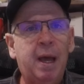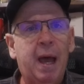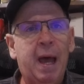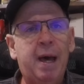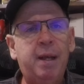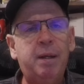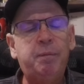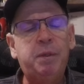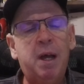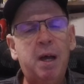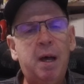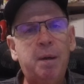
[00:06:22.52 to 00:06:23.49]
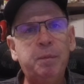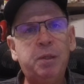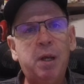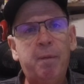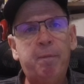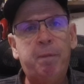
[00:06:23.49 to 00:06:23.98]
out of
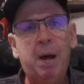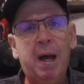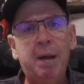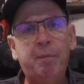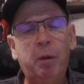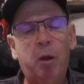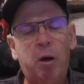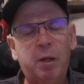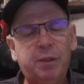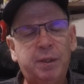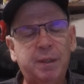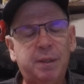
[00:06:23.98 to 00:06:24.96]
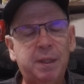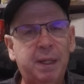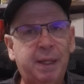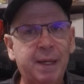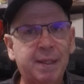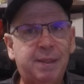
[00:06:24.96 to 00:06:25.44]
Tom's five losses
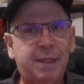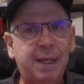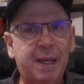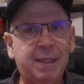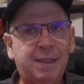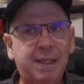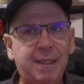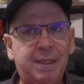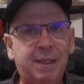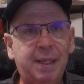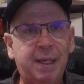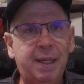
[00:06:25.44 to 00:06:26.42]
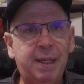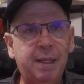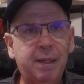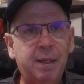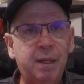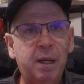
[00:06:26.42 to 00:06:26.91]
against the SEC,
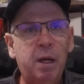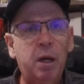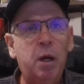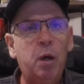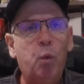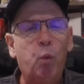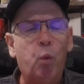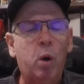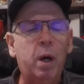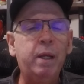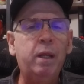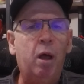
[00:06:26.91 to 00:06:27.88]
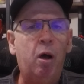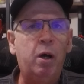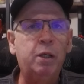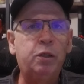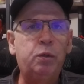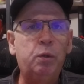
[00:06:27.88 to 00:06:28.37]
one
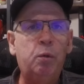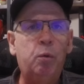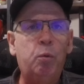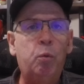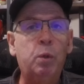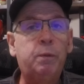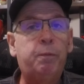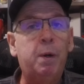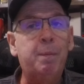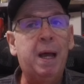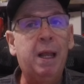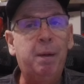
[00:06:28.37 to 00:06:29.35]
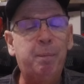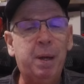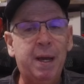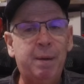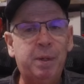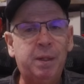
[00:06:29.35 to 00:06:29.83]
loss was from
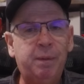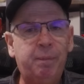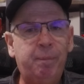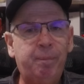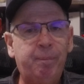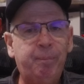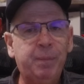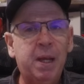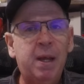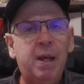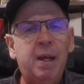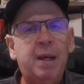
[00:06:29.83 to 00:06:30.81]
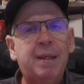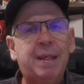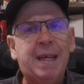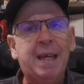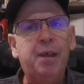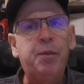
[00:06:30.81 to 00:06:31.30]
Alabama.
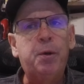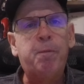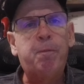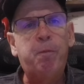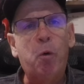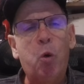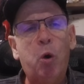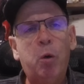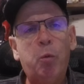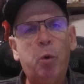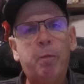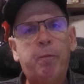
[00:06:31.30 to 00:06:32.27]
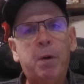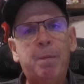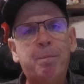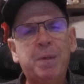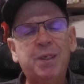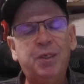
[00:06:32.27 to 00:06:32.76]
The other four were
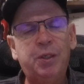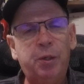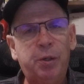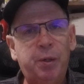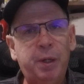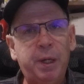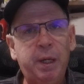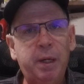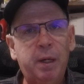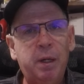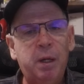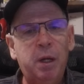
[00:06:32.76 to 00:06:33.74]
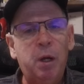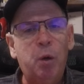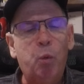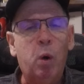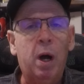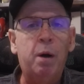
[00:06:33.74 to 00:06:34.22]
from Missouri,
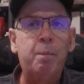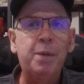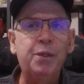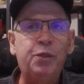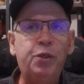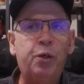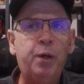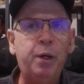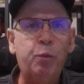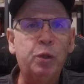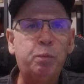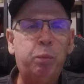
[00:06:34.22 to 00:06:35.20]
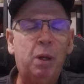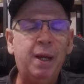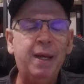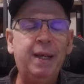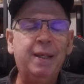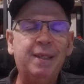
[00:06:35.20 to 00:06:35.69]
while Missouri was
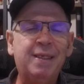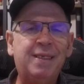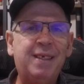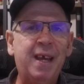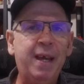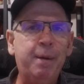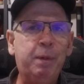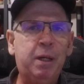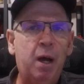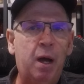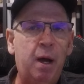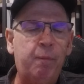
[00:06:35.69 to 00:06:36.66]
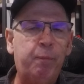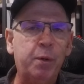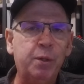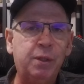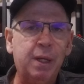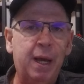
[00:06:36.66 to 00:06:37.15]
playing in the same
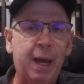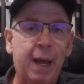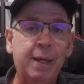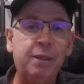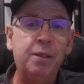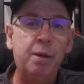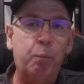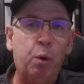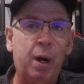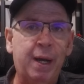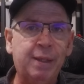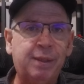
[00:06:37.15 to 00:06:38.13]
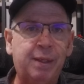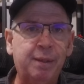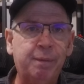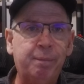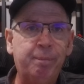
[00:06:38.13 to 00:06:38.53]
conference as Nebraska.